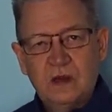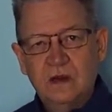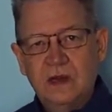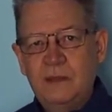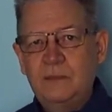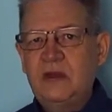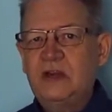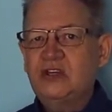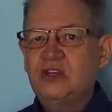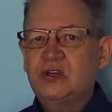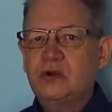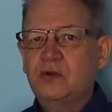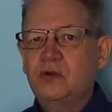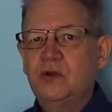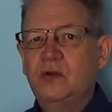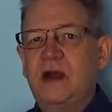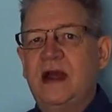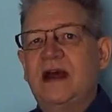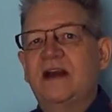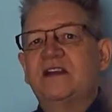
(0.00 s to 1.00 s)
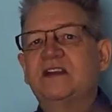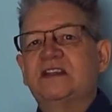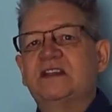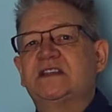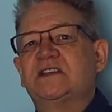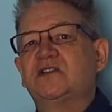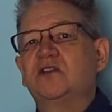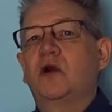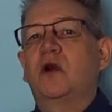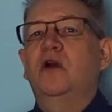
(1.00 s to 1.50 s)
let me show you how to
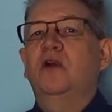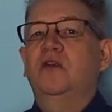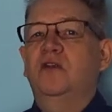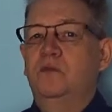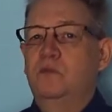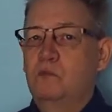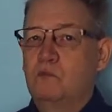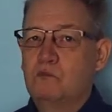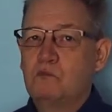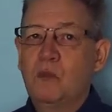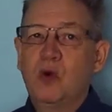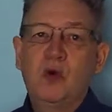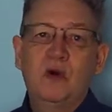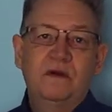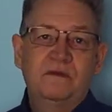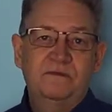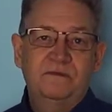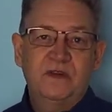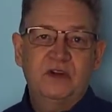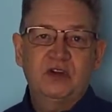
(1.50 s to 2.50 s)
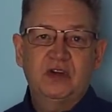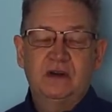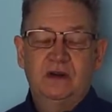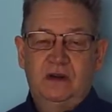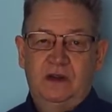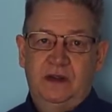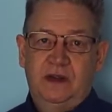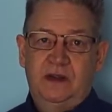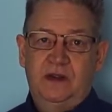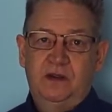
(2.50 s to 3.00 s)
start more
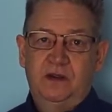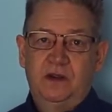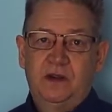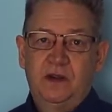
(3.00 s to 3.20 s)
efficiently.